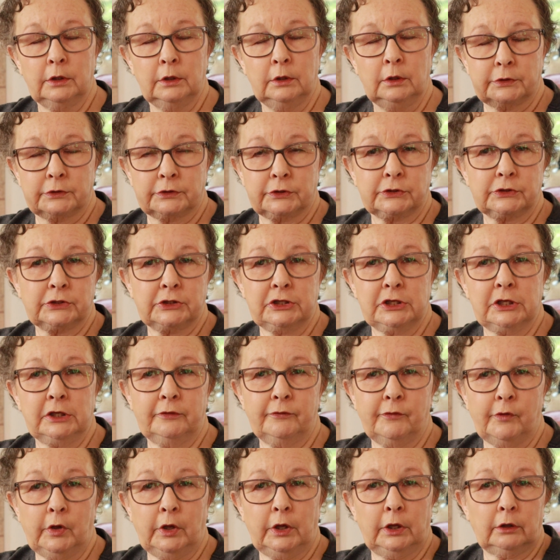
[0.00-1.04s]
his
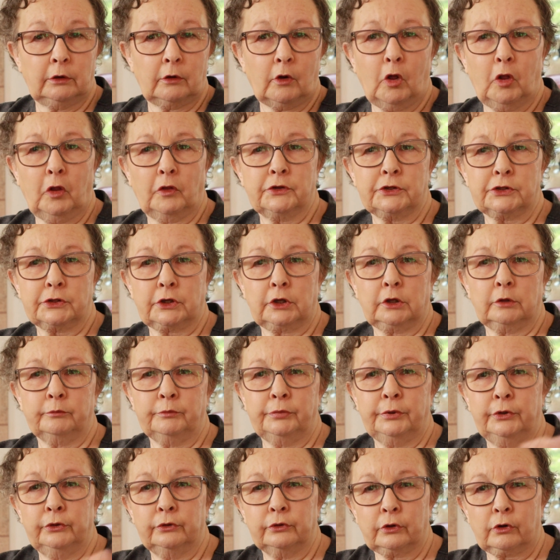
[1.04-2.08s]
TV and all the
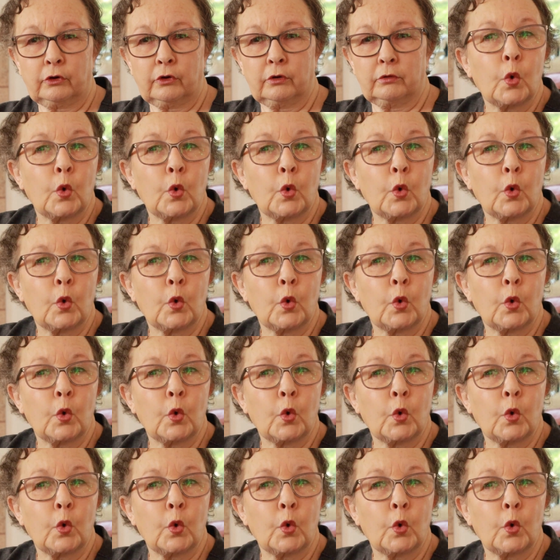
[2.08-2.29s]
computer